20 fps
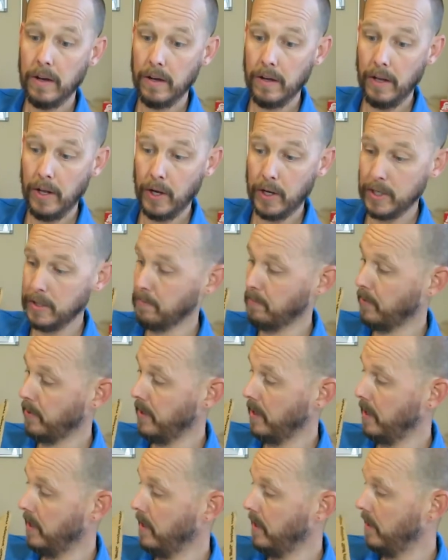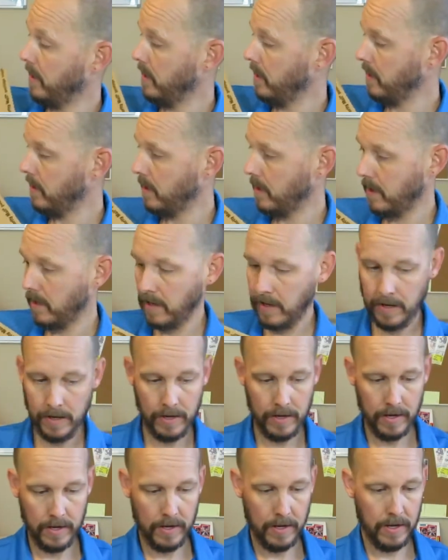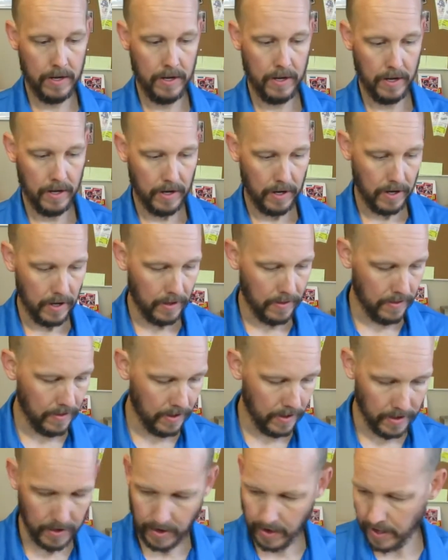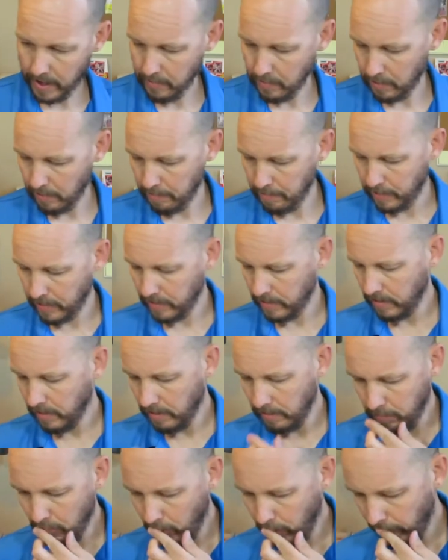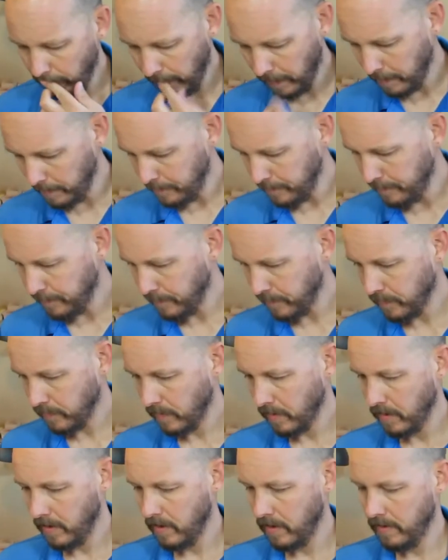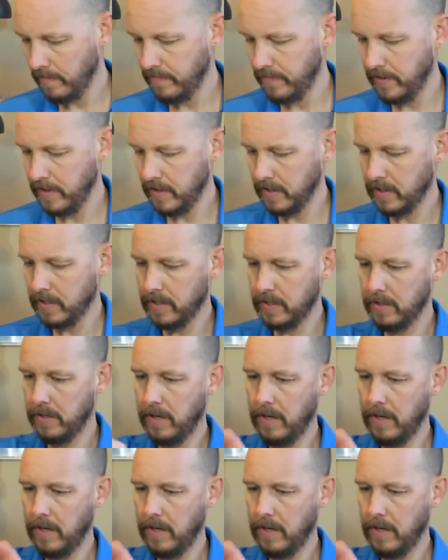Looks pretty good. And then I will put a little more of this